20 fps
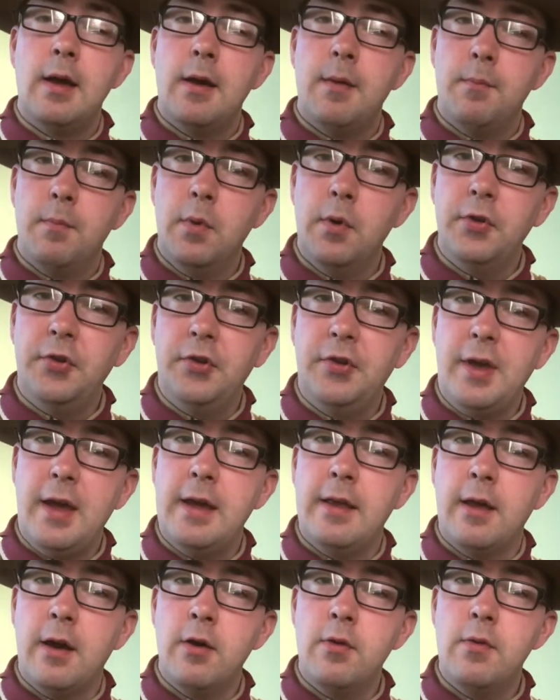Must say
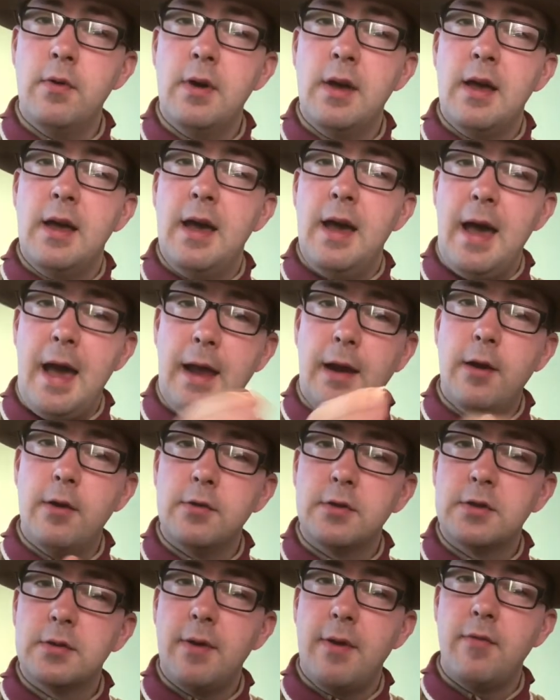though, Hello
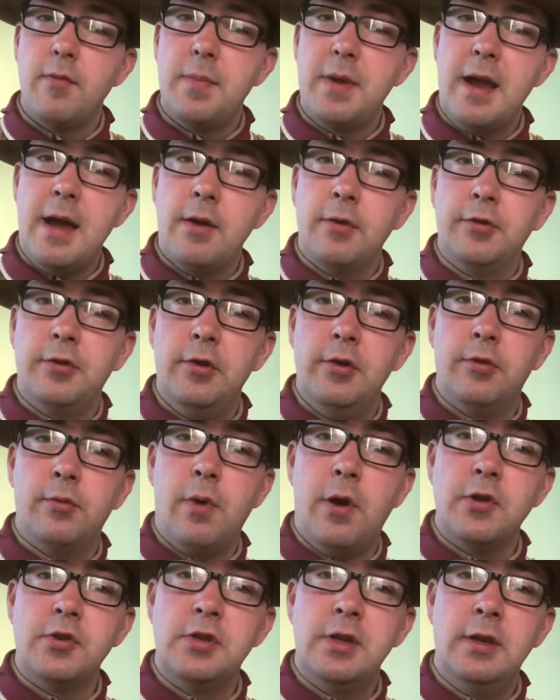to everybody else who's
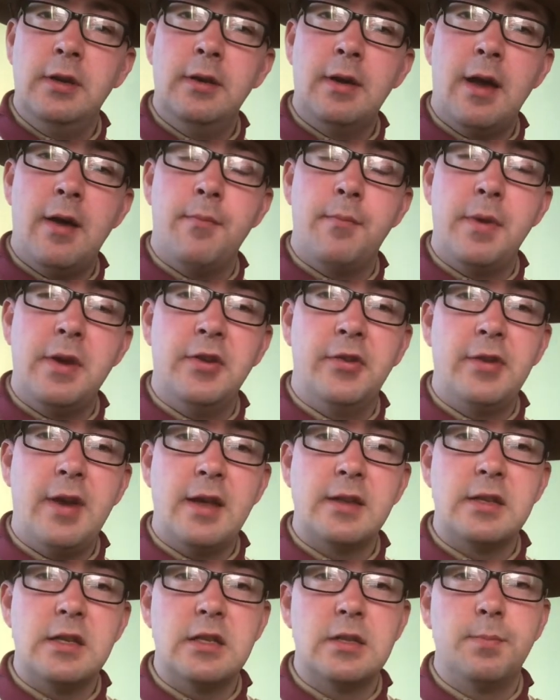watching. I've been
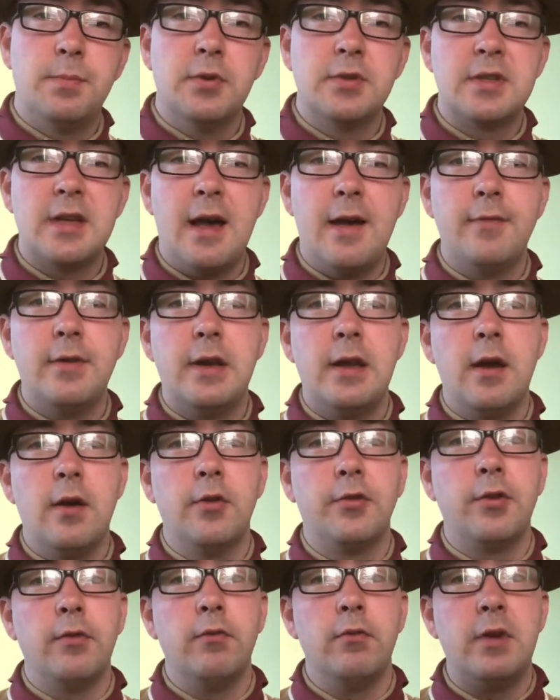starting to put our
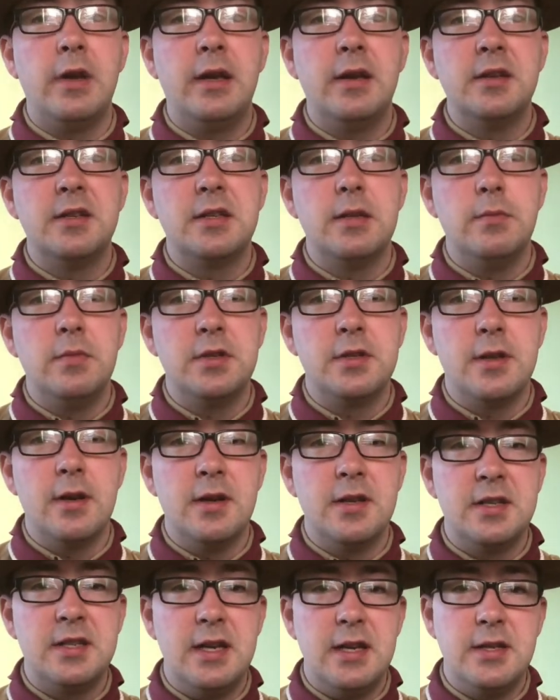videos on Read and Simonstone
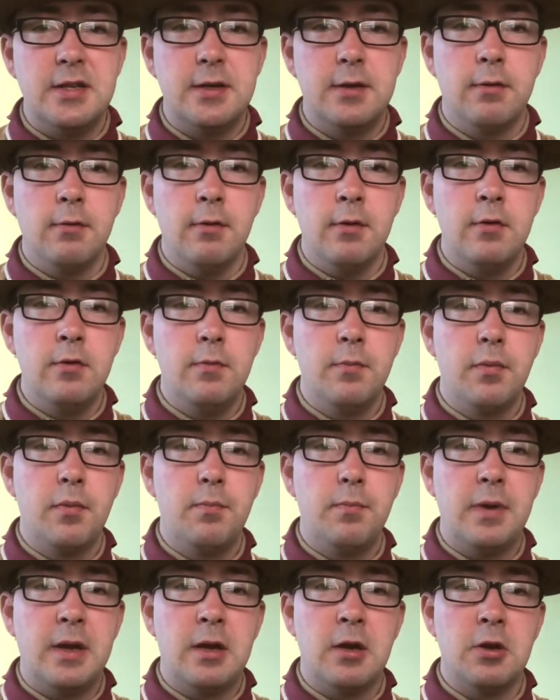Assist group
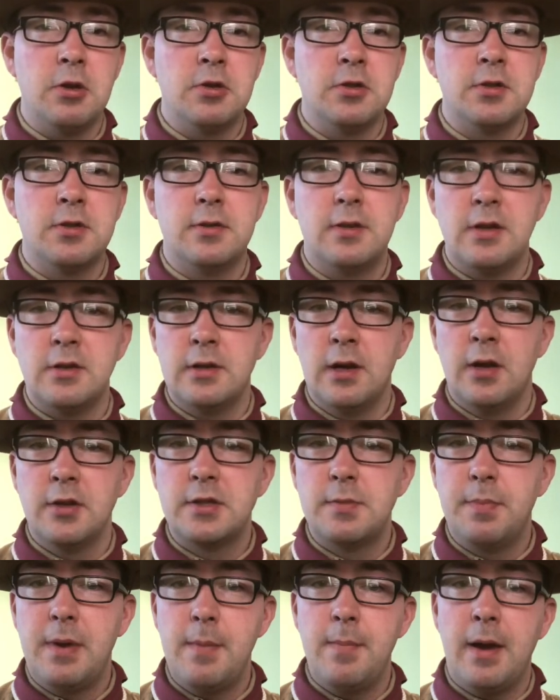because there's lots
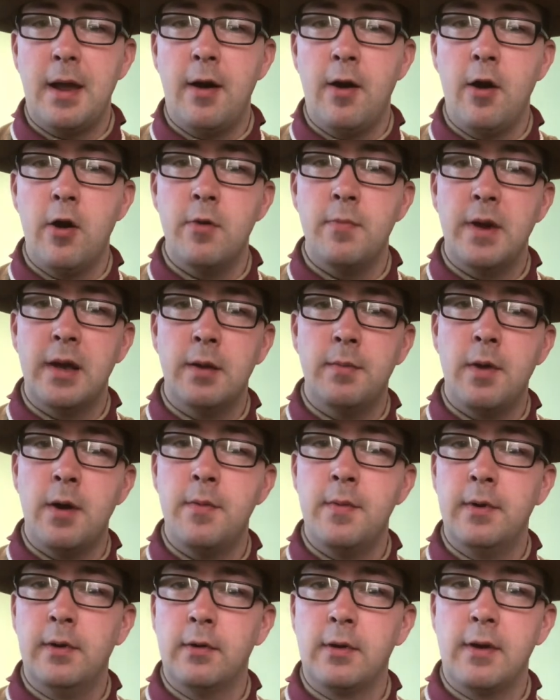of people at home at the
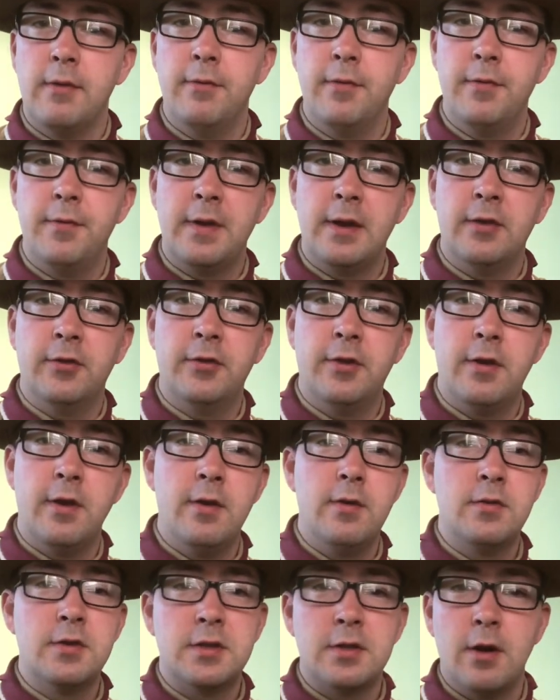moment looking for things to
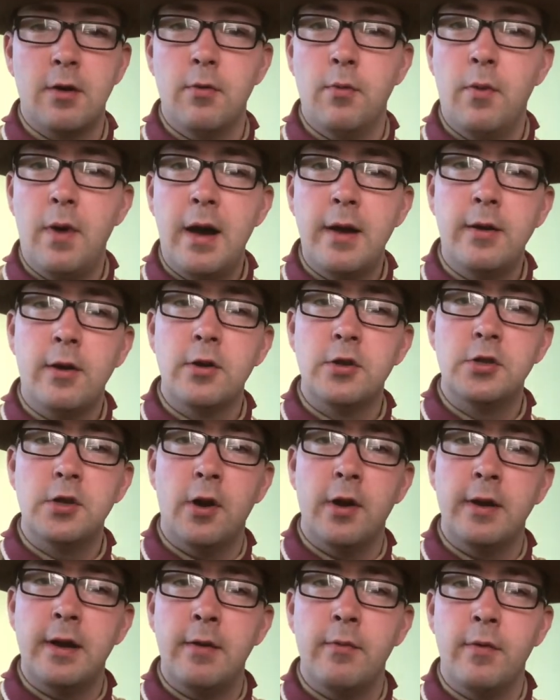do, so why not
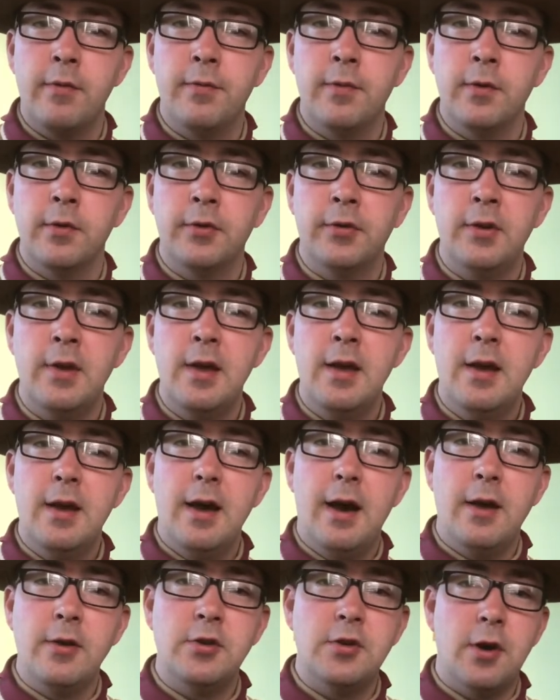join in with us
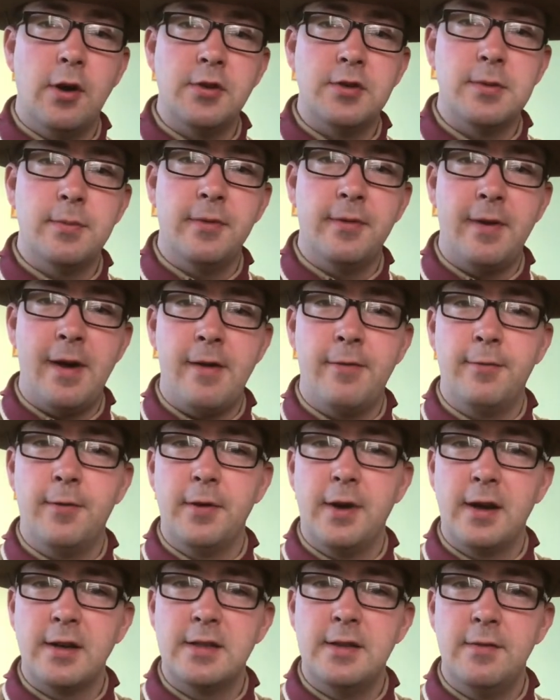and join some of our fun
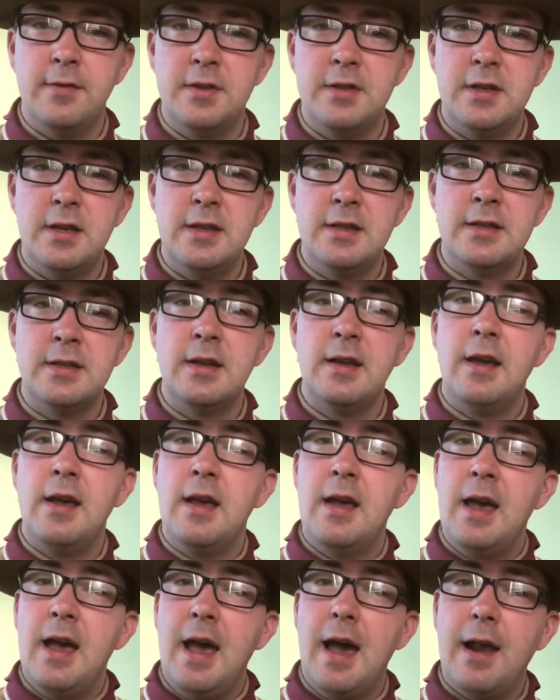activities.
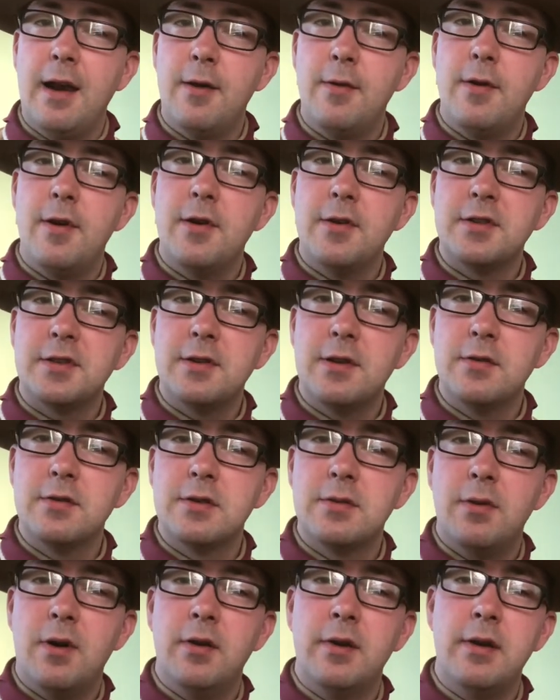Hello also
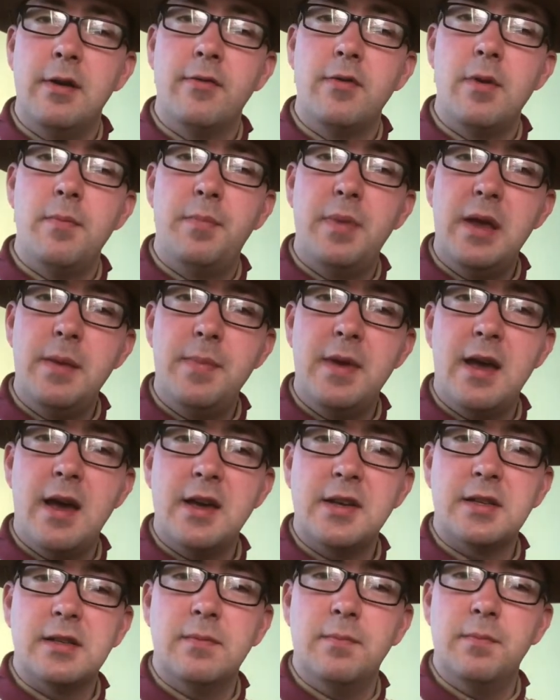to all the other
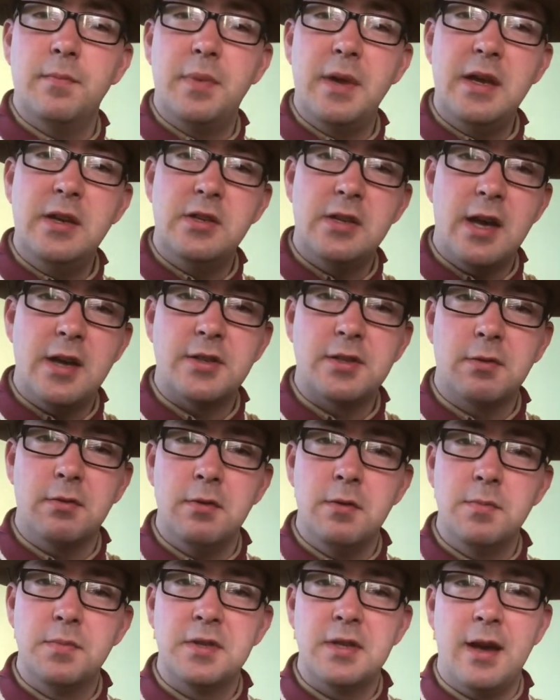BBS and BGS
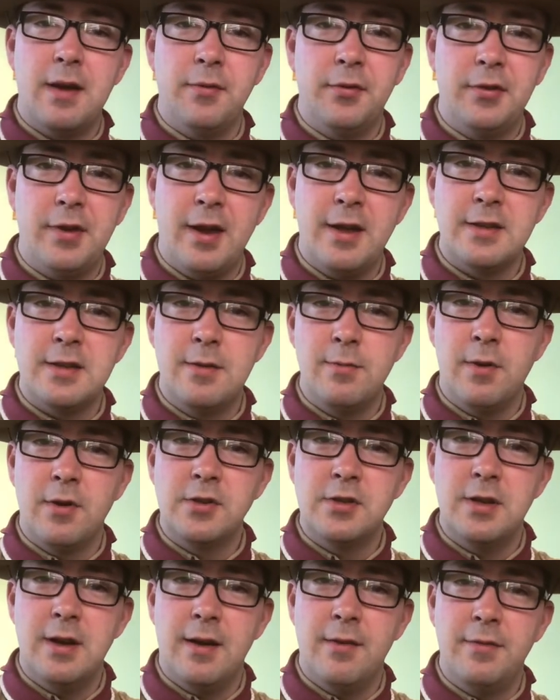groups that have started
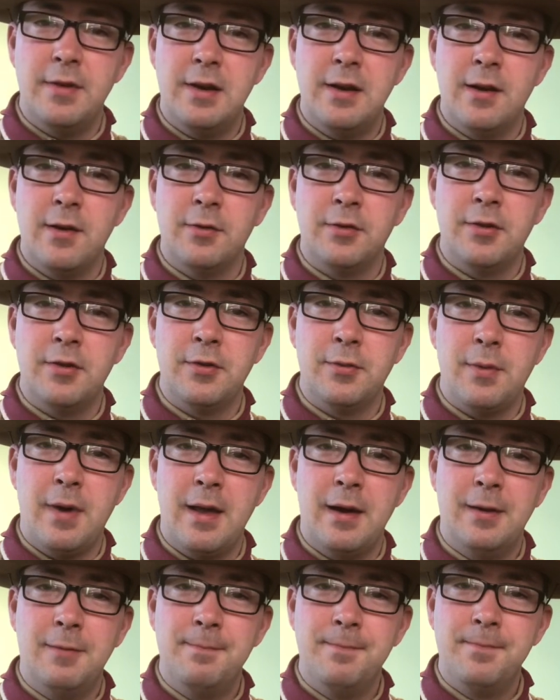watching our videos as
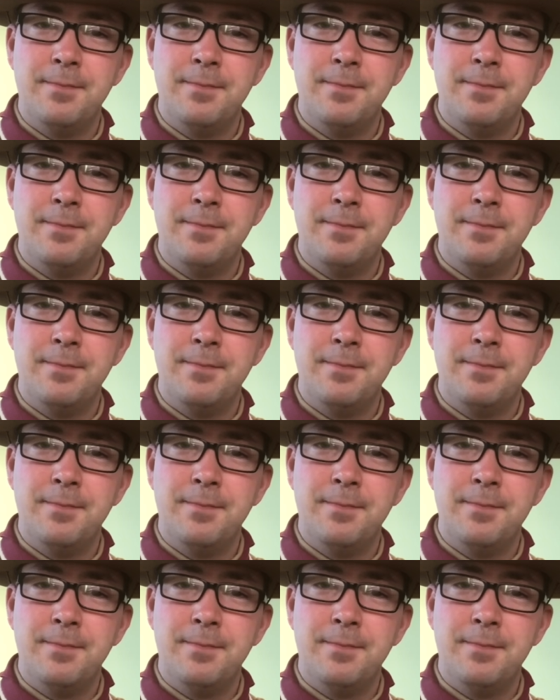well.